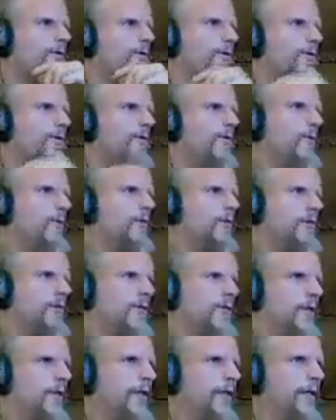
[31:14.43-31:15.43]
Also,
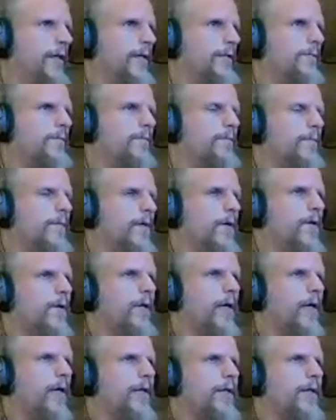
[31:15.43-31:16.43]
emergency kit.
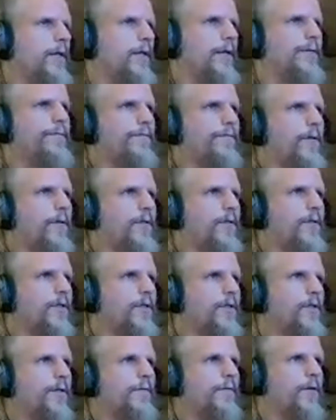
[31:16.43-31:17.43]
Okay, say
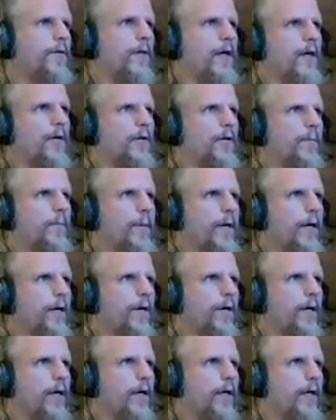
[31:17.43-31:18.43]
for instance, if you're out and
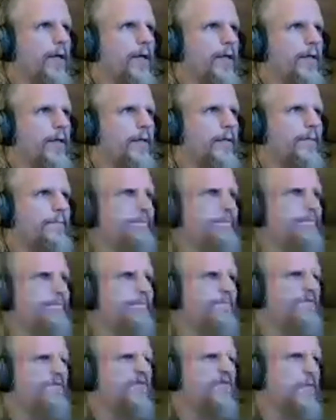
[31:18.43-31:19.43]
about and
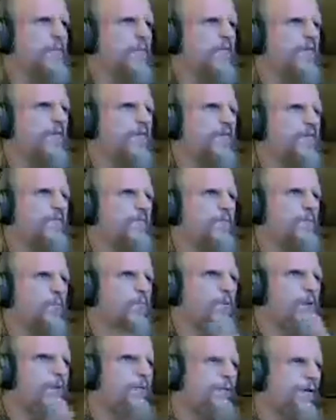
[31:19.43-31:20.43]
some
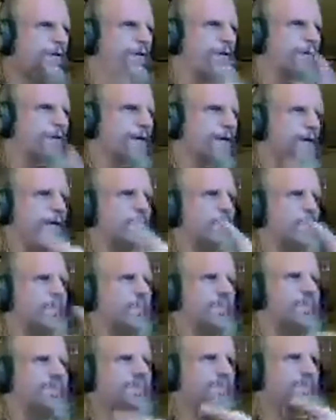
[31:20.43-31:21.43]
one of your
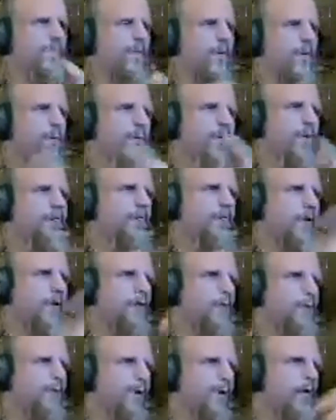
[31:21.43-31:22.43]

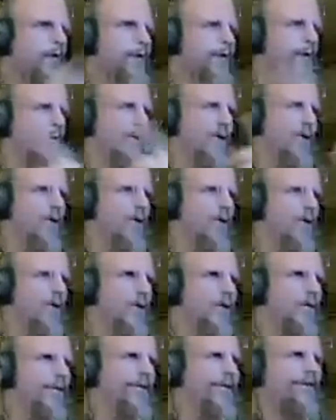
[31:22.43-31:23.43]
other partners
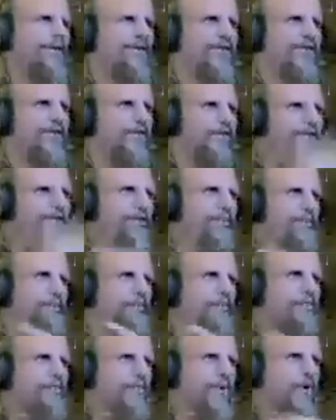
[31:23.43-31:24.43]
are out there, they
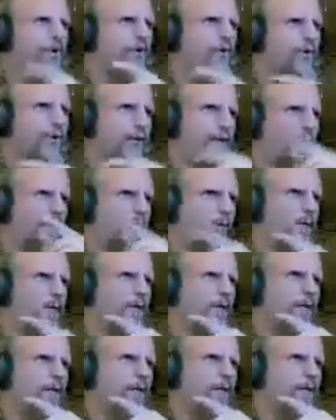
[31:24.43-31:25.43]
slip, fall,
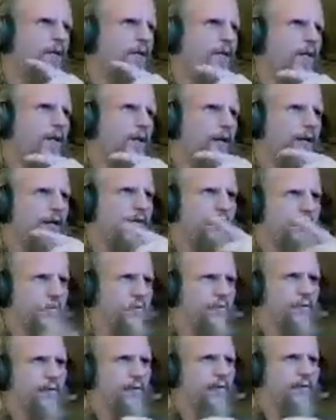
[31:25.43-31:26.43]
they
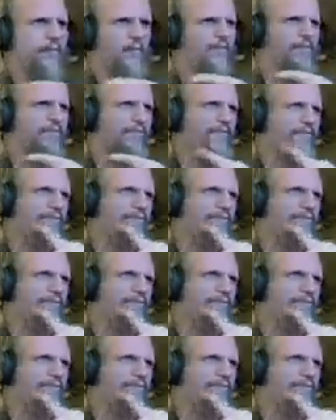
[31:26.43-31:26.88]
injure.